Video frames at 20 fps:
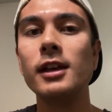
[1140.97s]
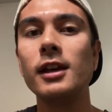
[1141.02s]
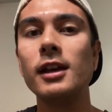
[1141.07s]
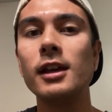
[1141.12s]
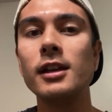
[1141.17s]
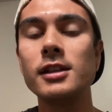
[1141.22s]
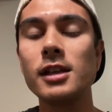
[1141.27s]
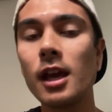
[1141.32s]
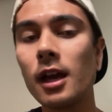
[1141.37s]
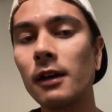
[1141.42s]

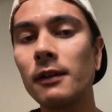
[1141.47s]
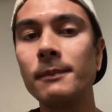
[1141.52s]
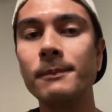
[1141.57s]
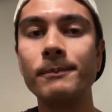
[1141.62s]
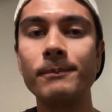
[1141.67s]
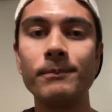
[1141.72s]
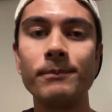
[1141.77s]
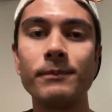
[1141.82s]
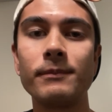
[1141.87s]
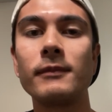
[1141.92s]
And yeah,
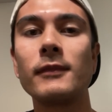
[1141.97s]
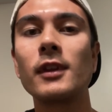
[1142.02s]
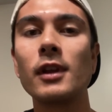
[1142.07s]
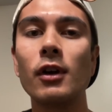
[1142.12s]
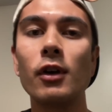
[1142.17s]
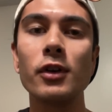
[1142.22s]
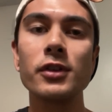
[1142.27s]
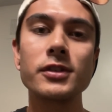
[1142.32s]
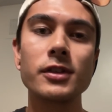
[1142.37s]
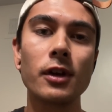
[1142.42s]

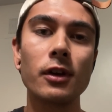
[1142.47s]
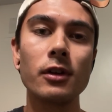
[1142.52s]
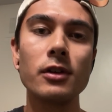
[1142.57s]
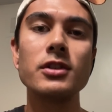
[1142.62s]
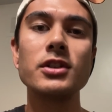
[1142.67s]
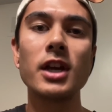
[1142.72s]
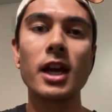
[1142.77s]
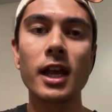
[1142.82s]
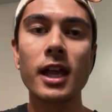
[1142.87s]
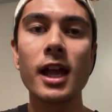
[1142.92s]
also
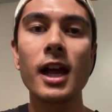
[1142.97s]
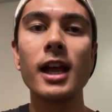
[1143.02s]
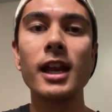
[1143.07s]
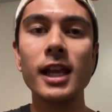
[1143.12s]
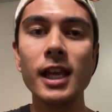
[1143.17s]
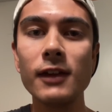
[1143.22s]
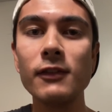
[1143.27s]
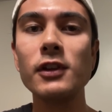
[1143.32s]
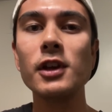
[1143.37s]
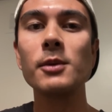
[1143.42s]
check
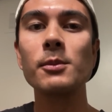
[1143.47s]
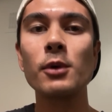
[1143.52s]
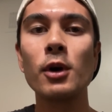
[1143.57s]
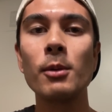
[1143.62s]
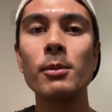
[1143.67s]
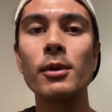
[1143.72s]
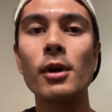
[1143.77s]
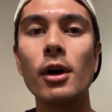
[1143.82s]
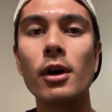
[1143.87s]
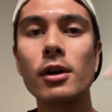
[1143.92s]
out evening
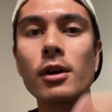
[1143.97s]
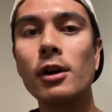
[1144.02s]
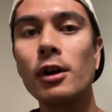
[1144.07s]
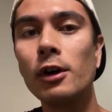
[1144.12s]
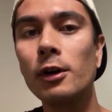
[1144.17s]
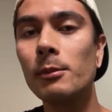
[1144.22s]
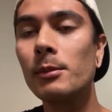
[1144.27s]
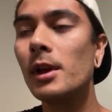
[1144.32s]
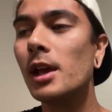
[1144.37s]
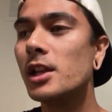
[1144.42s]
mob dot
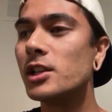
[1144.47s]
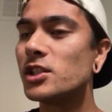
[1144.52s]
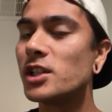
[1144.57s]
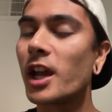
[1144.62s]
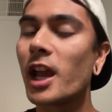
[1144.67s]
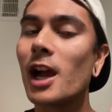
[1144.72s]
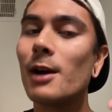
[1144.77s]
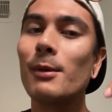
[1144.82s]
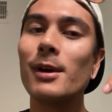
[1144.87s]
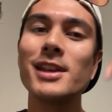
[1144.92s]
com.
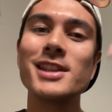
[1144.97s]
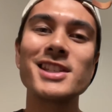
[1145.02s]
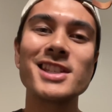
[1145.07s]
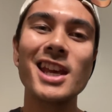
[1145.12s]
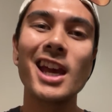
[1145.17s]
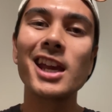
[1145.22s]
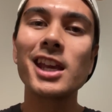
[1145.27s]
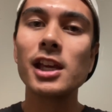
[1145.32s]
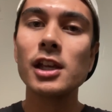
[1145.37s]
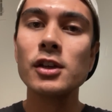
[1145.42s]
Check out my
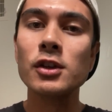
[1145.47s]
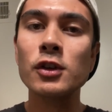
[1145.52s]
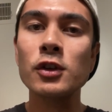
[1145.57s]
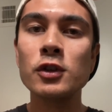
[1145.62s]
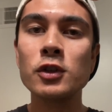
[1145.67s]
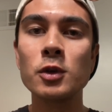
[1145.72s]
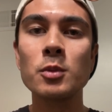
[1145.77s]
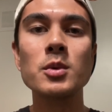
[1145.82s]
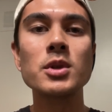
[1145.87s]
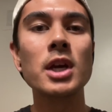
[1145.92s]
second
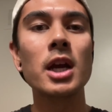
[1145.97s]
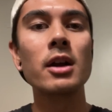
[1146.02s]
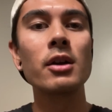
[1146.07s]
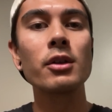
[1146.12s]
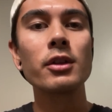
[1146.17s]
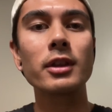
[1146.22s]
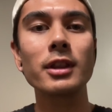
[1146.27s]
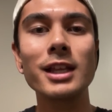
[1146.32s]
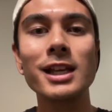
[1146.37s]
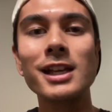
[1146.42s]
YouTube
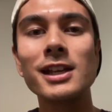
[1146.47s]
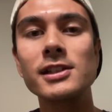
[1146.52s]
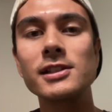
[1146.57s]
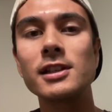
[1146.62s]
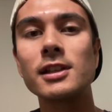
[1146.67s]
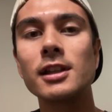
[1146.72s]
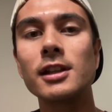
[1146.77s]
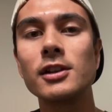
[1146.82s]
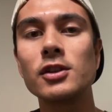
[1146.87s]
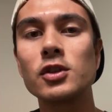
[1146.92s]
channel. The link
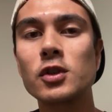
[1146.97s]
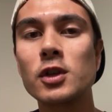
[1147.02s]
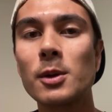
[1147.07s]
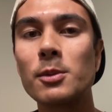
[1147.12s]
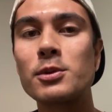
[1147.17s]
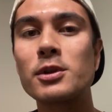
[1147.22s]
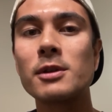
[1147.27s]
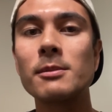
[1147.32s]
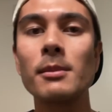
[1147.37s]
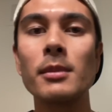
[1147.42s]
is in the
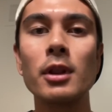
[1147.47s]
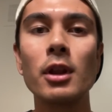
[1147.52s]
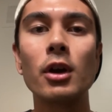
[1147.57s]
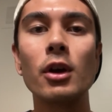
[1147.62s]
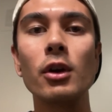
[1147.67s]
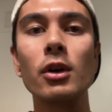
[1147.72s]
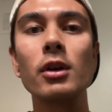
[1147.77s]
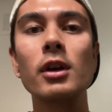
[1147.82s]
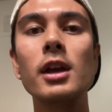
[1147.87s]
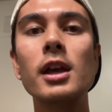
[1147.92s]
description
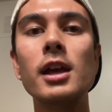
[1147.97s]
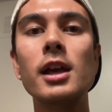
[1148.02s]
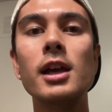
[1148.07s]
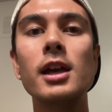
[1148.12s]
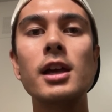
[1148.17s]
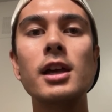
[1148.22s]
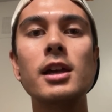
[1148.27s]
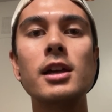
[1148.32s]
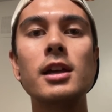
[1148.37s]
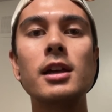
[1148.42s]
below.
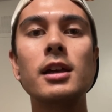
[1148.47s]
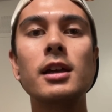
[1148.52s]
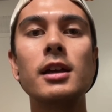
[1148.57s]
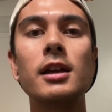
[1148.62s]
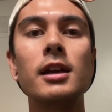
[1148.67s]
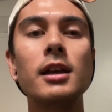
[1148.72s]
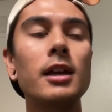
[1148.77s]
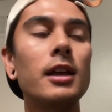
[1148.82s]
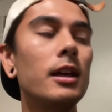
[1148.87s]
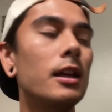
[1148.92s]

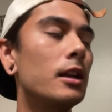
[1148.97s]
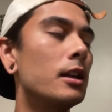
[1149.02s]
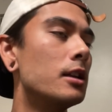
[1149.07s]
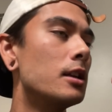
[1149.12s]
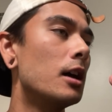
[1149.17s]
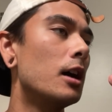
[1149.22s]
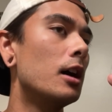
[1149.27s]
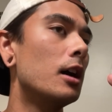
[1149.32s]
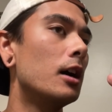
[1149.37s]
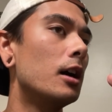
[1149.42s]

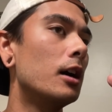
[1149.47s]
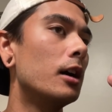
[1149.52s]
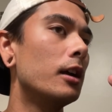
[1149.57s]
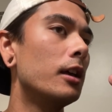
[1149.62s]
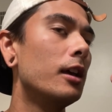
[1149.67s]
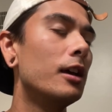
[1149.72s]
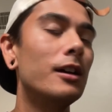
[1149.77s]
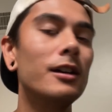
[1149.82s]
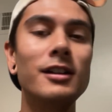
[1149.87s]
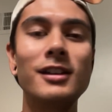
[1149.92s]
And uh,
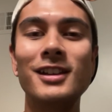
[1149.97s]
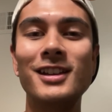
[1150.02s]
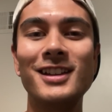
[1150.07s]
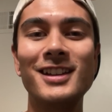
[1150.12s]
yeah,